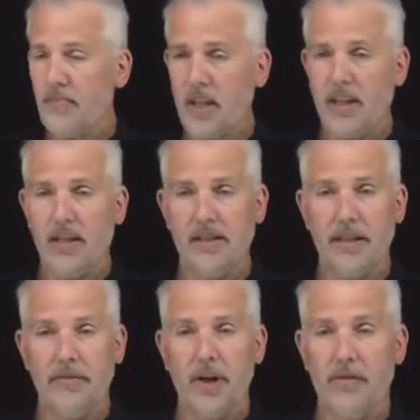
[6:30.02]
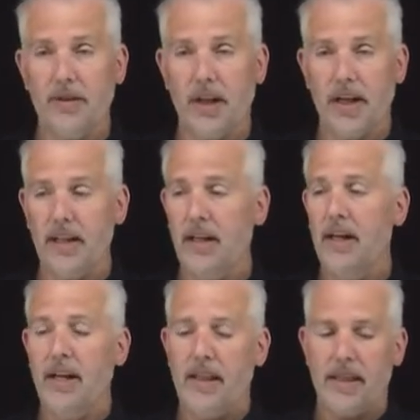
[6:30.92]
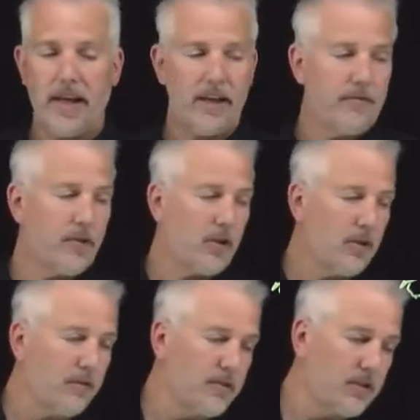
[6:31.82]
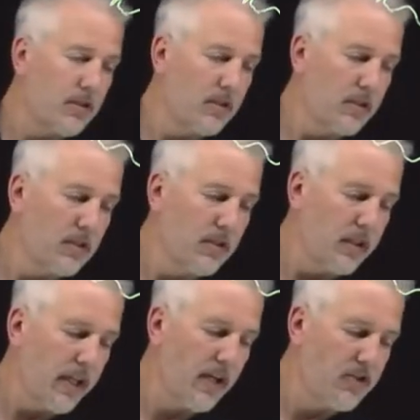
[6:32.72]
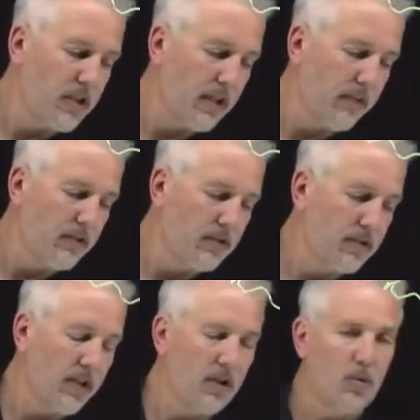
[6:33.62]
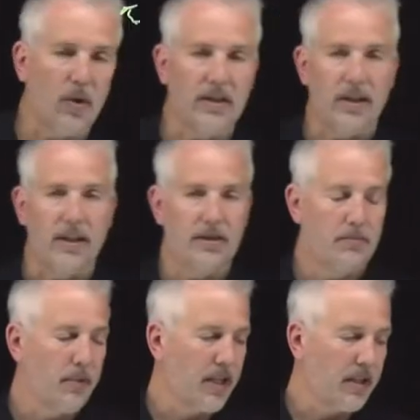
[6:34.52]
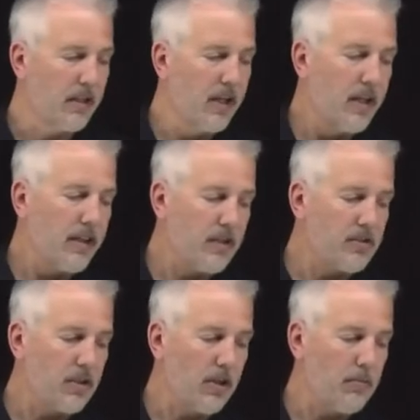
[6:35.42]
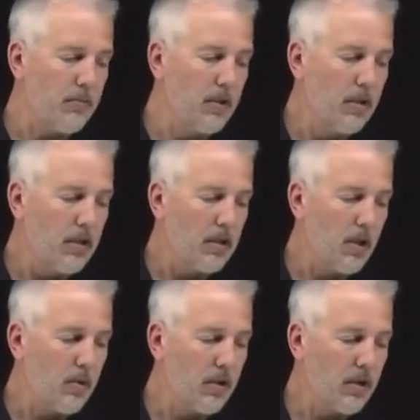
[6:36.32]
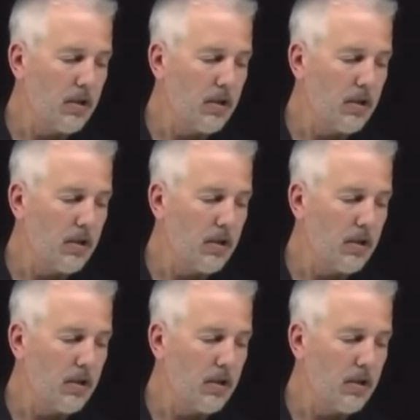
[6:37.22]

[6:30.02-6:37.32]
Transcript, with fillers: that is giving off the light, that involves energy levels that are quantized, meaning there's some lower,